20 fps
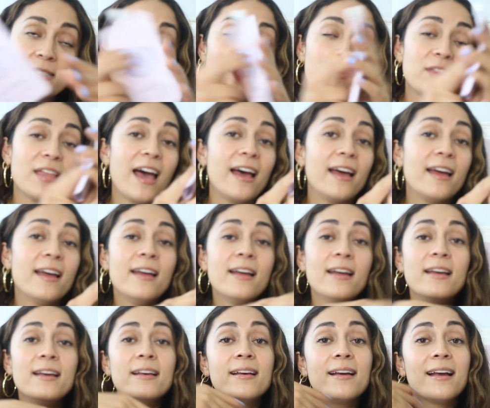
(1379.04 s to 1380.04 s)
so that
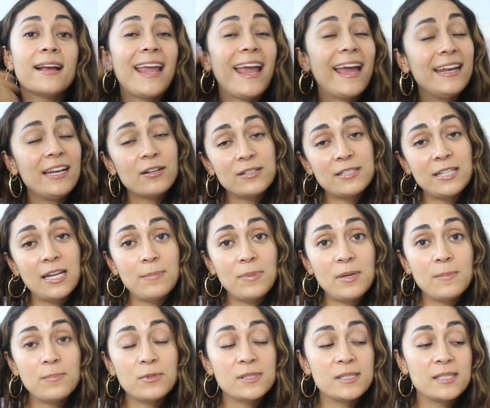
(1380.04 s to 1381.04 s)
can irritate
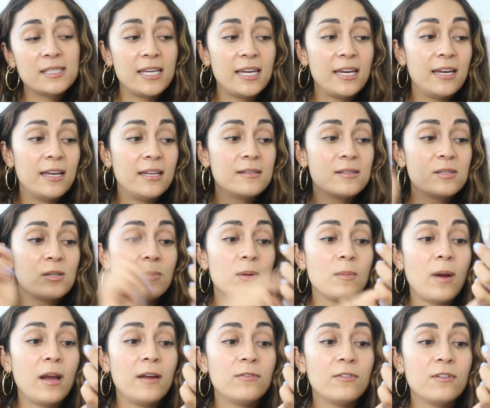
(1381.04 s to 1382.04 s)
people's skin, so
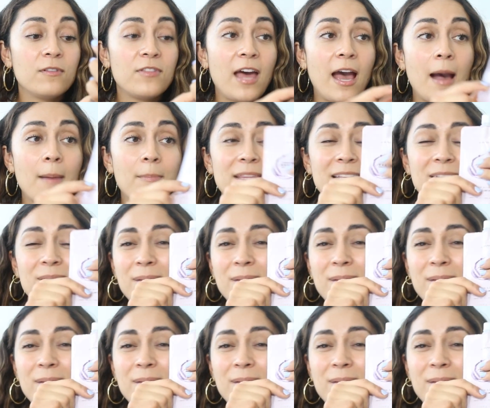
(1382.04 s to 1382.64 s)
be mindful of that. But